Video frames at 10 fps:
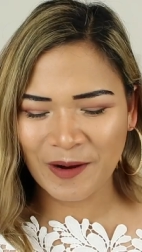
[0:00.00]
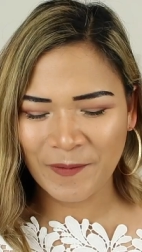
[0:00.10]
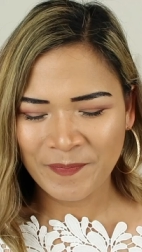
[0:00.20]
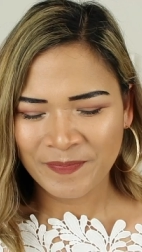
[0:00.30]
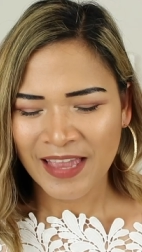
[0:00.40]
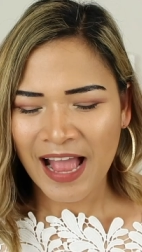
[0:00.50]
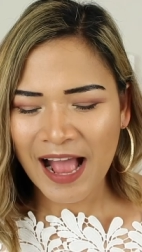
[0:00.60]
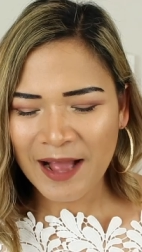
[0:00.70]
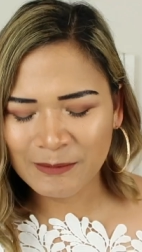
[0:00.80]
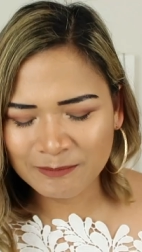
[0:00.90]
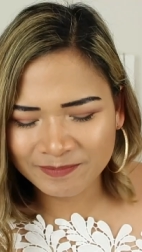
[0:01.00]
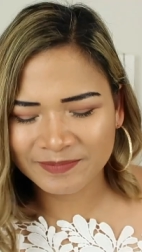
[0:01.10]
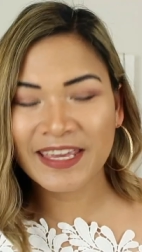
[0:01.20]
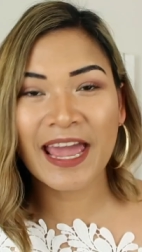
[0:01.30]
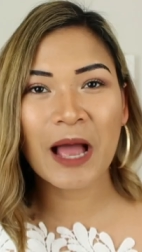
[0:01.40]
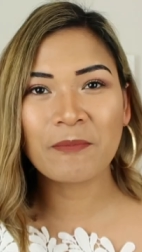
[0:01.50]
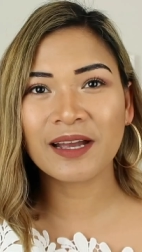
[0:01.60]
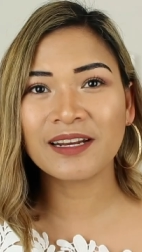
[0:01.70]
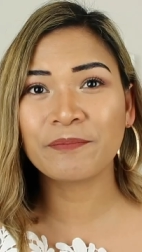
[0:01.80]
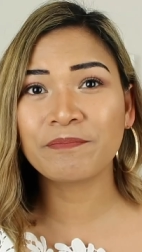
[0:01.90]
so um, yeah I'm
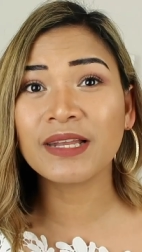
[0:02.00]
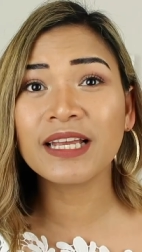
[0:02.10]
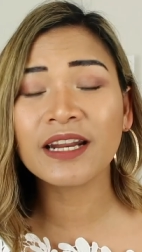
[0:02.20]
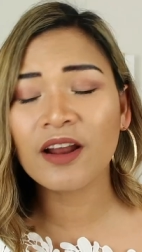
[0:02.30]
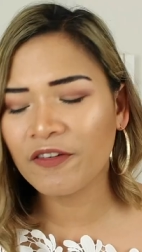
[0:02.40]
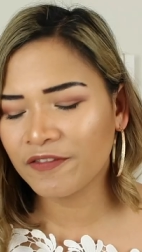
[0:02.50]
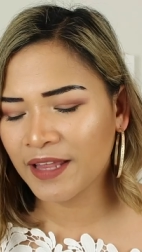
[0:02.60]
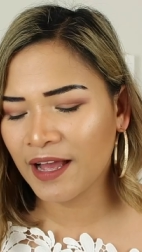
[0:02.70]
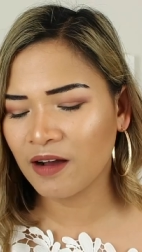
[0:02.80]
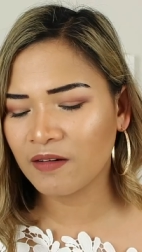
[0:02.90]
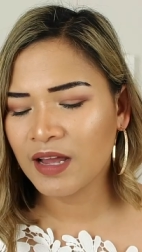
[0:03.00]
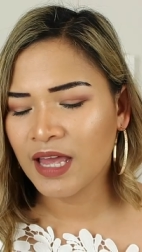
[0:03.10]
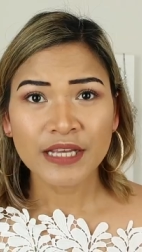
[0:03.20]
gonna peel it off now